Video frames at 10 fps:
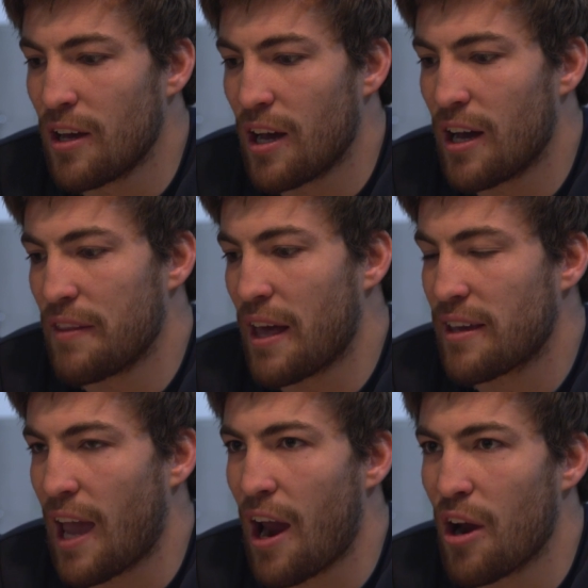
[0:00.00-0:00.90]
uh, that
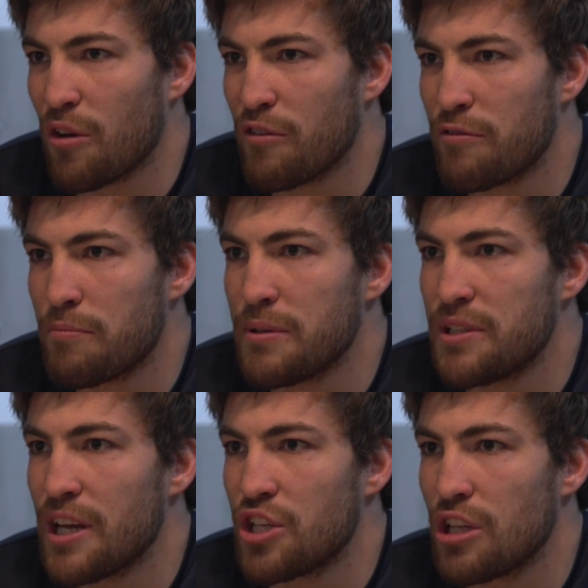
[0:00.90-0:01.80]
carrot of
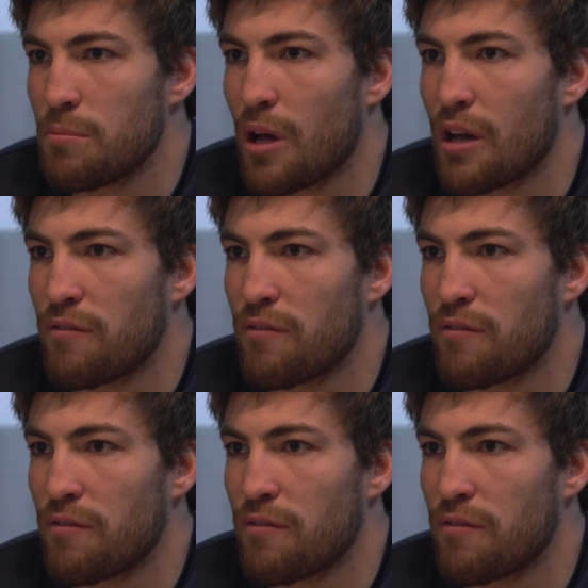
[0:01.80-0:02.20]
potentially playing